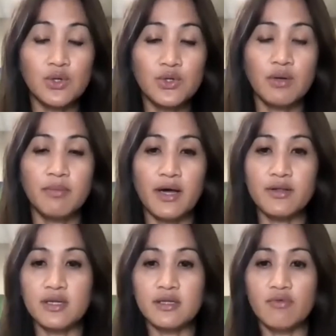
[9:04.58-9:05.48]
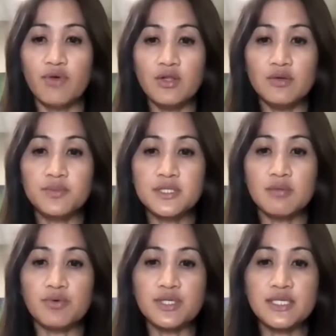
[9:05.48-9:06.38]
you about that develops a
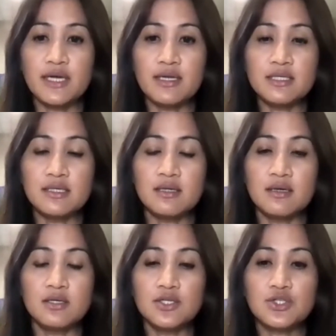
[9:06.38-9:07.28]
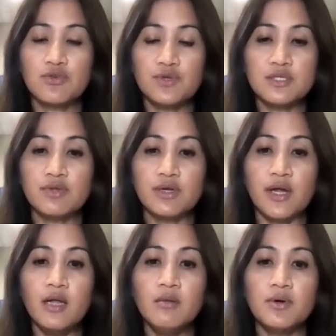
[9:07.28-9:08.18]
bursitis in the surface of their
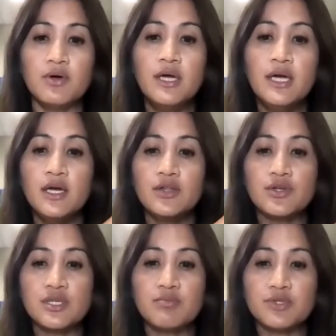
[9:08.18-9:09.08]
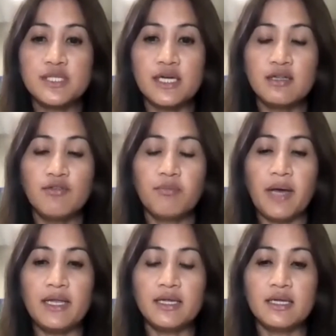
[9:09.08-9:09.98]
elbow. There's some protective
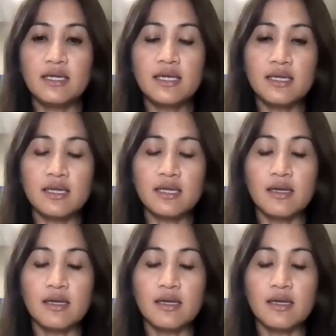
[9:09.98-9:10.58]
padding that can